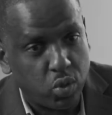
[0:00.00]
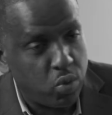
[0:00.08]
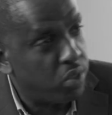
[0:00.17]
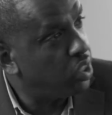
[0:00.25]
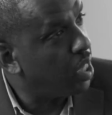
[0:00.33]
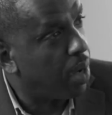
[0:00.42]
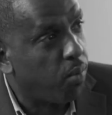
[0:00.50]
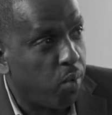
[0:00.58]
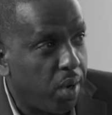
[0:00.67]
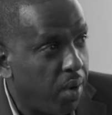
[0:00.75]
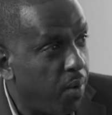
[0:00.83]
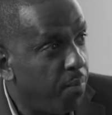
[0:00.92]
knew the job
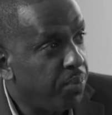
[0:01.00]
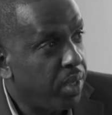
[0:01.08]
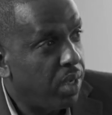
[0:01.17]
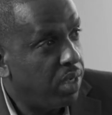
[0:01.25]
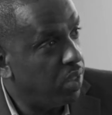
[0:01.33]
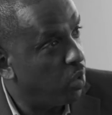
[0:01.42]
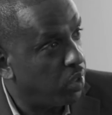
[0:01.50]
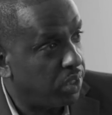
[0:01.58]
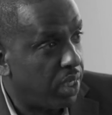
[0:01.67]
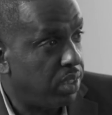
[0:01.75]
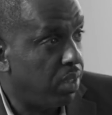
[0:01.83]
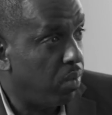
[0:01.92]
well, knew the
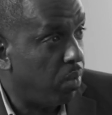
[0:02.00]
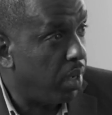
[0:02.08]
organization